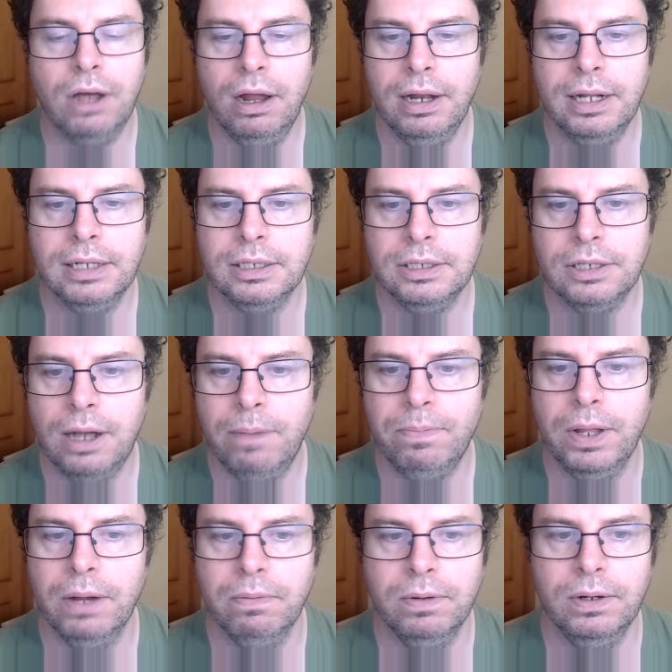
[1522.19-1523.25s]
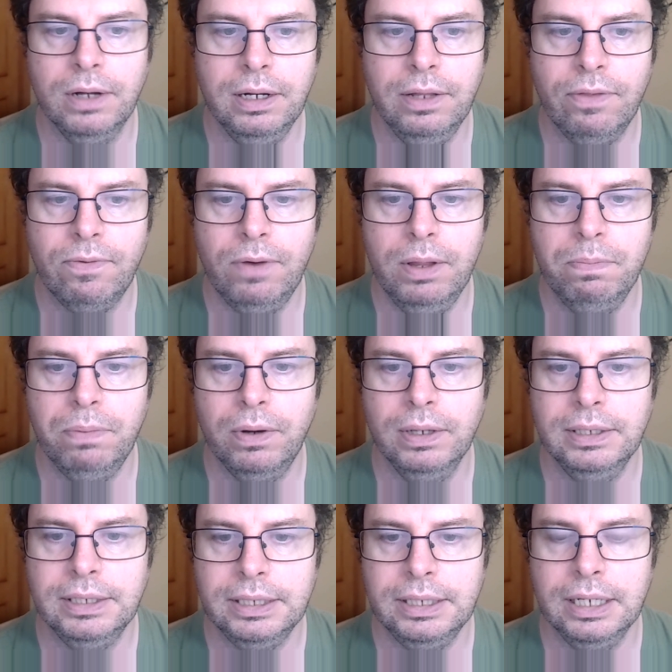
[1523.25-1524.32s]
Scotland at the top there were
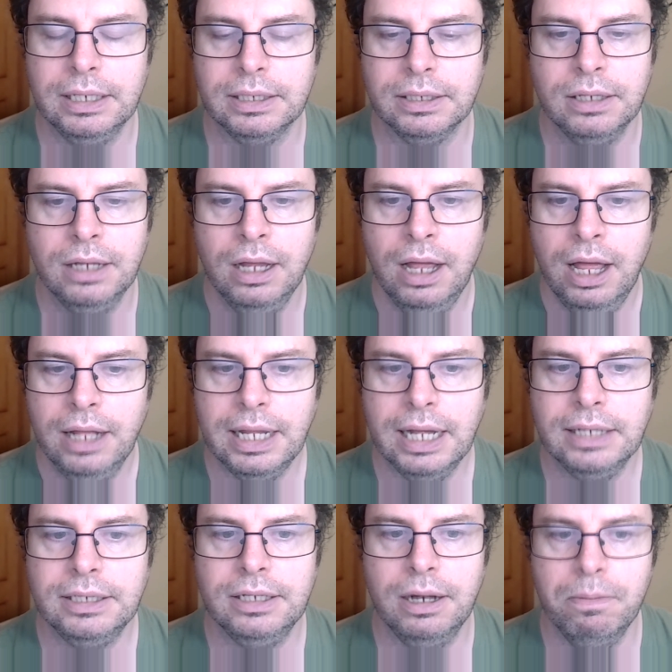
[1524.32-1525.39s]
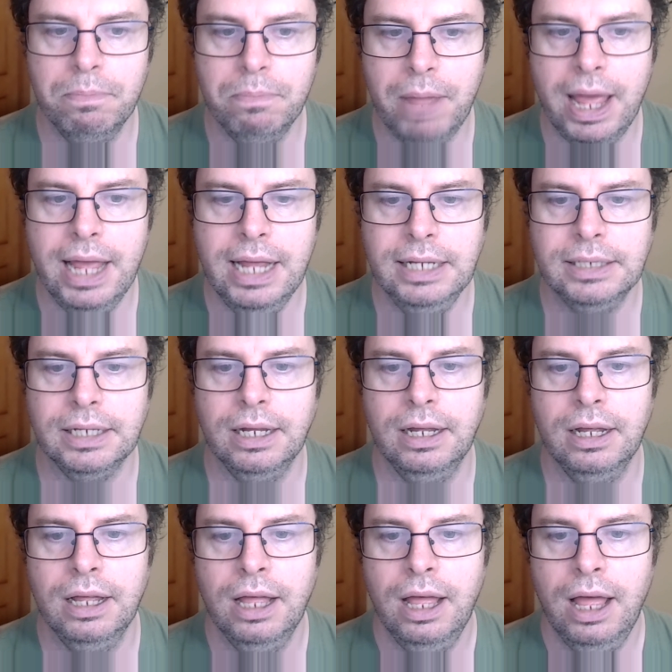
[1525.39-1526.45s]
93.6. That's an
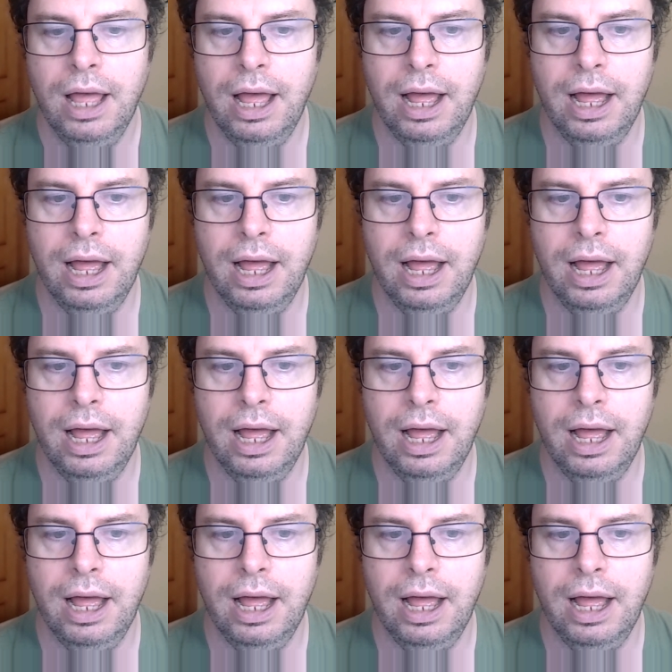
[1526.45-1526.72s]
amazing